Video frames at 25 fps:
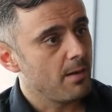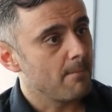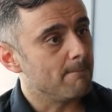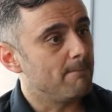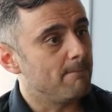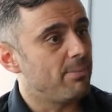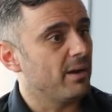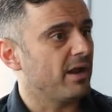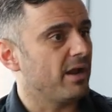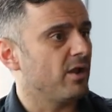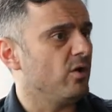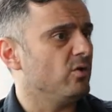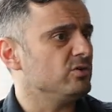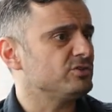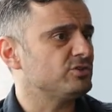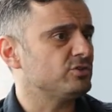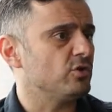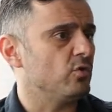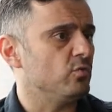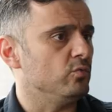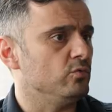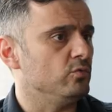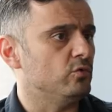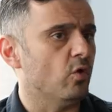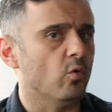But I
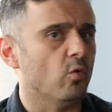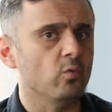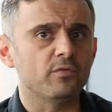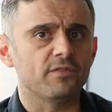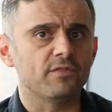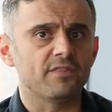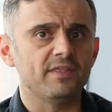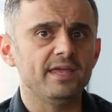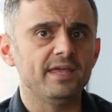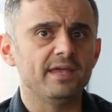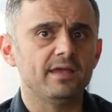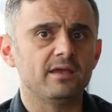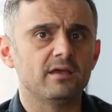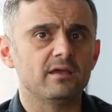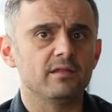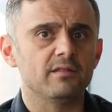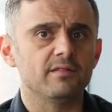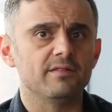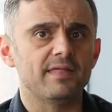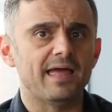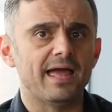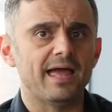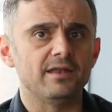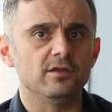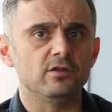also don't think
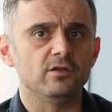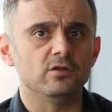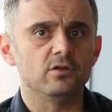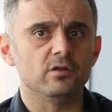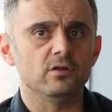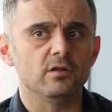that